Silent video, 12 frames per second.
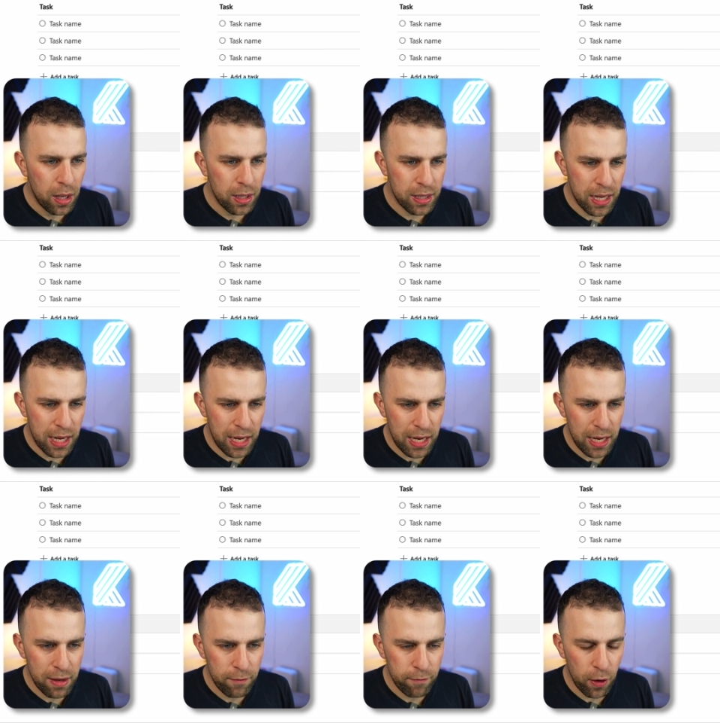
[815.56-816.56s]

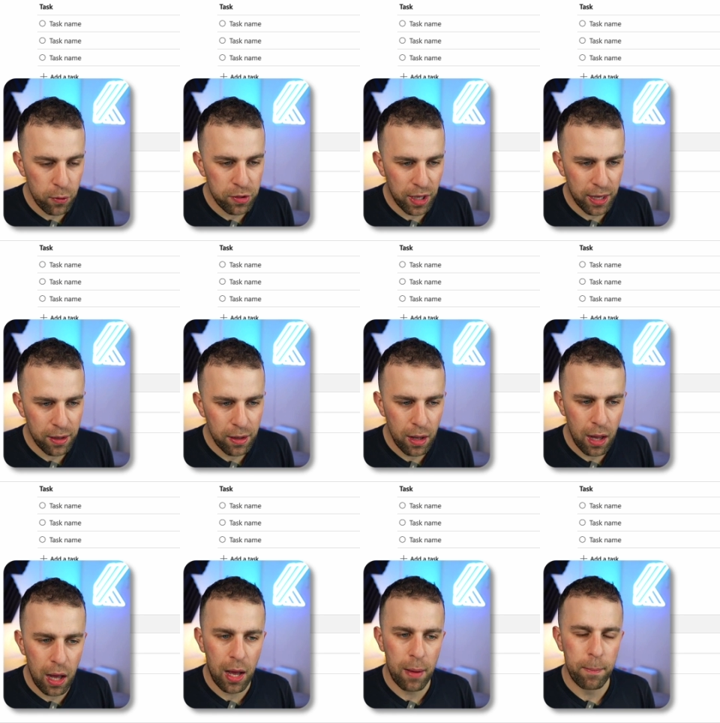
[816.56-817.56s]
the voting
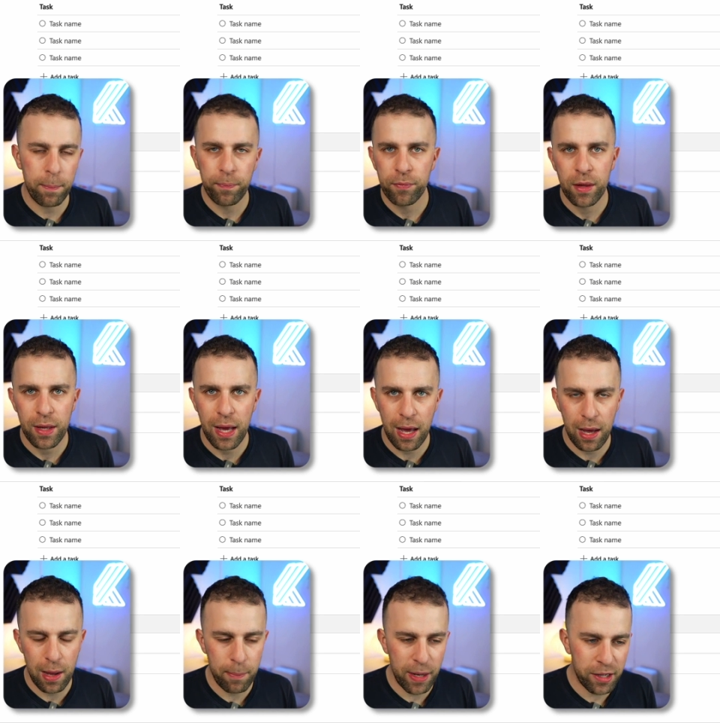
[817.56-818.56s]
um,
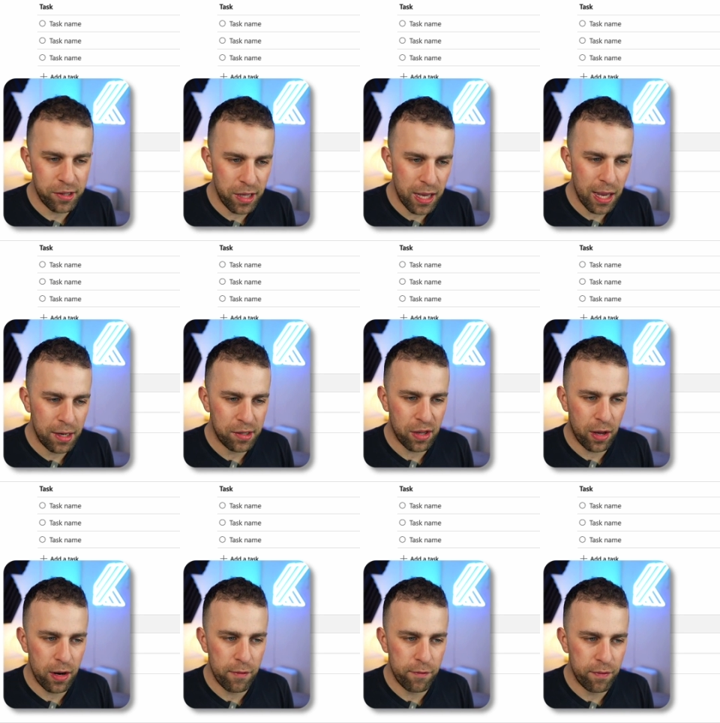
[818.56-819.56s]
uh, ability
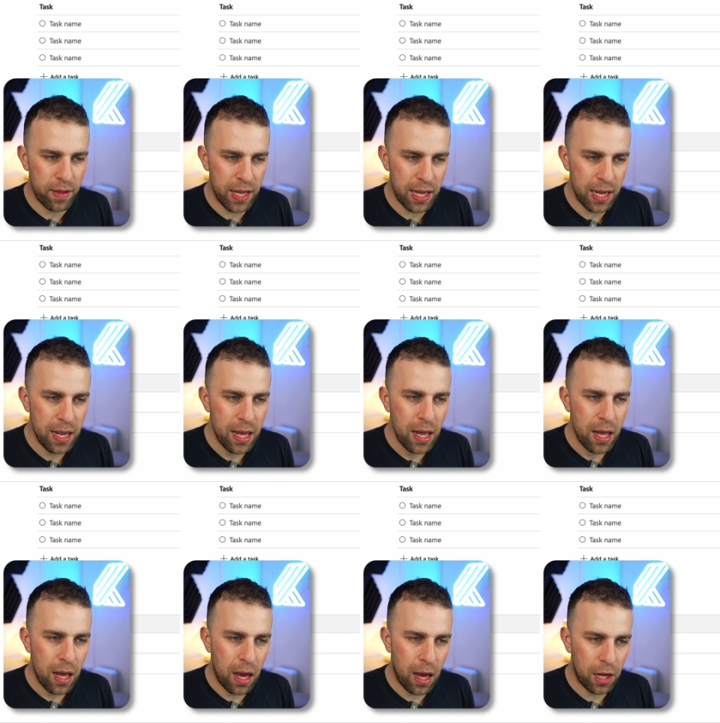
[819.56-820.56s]
inside of the
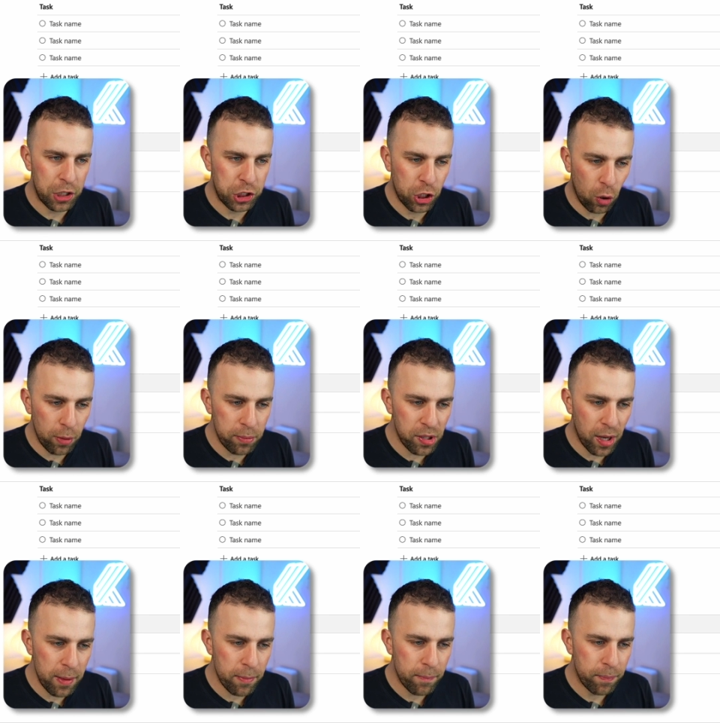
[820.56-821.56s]
uh, column
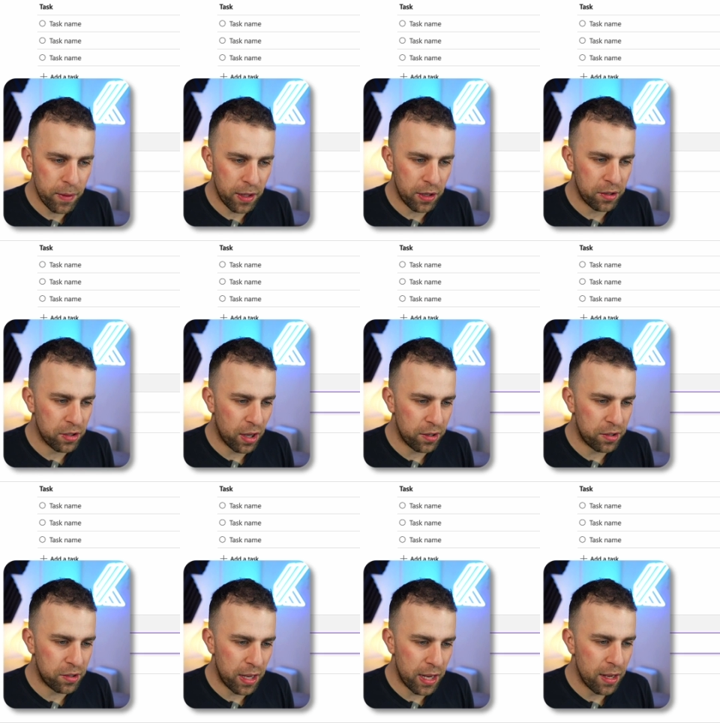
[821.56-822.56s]
type, and you can start to
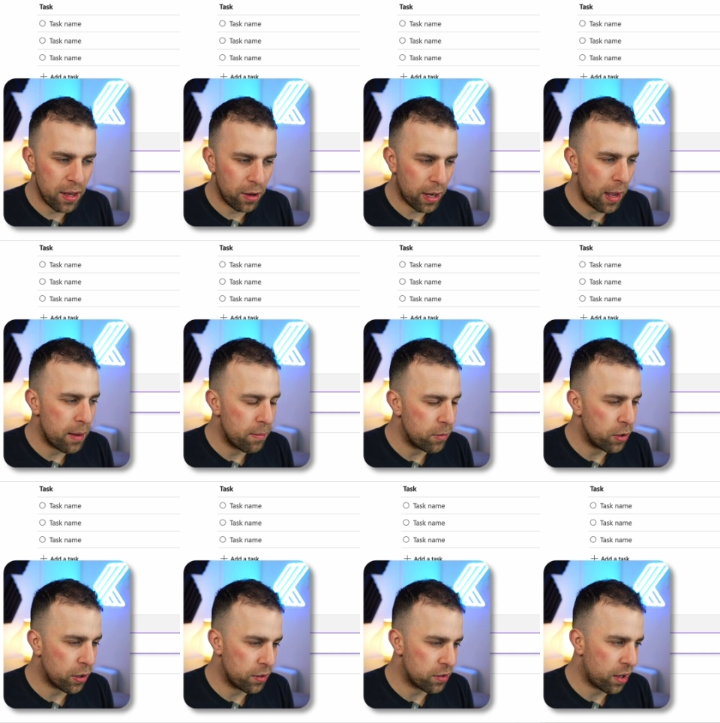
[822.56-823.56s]
see, okay,
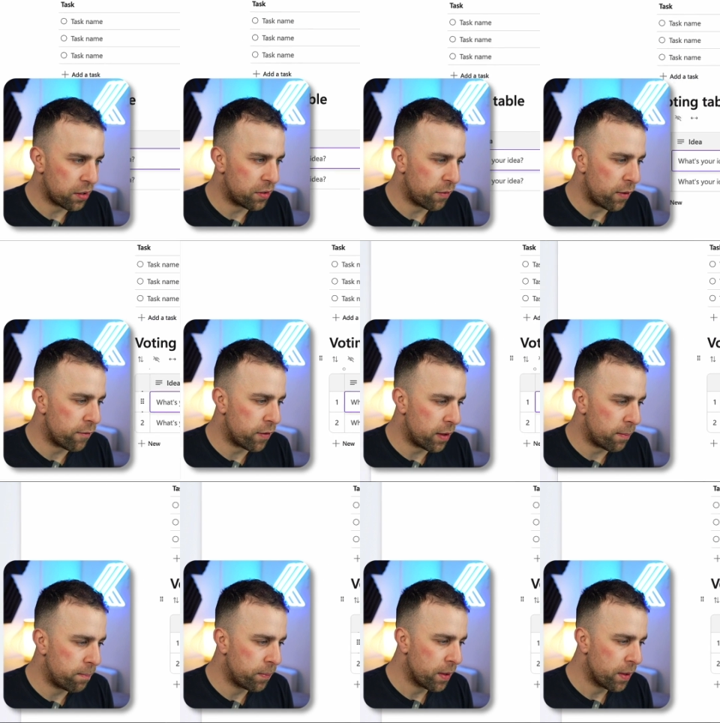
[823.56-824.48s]
you can start to vote for them.